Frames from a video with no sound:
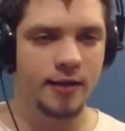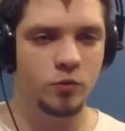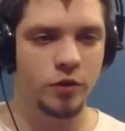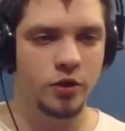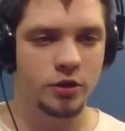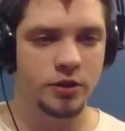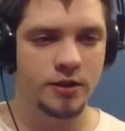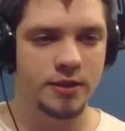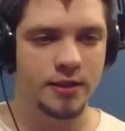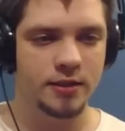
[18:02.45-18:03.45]
we got
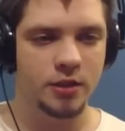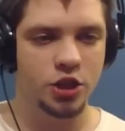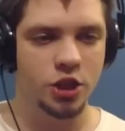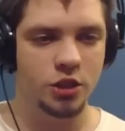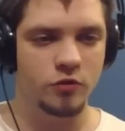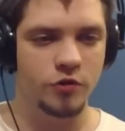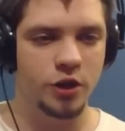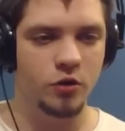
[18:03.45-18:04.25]
this little shit over here.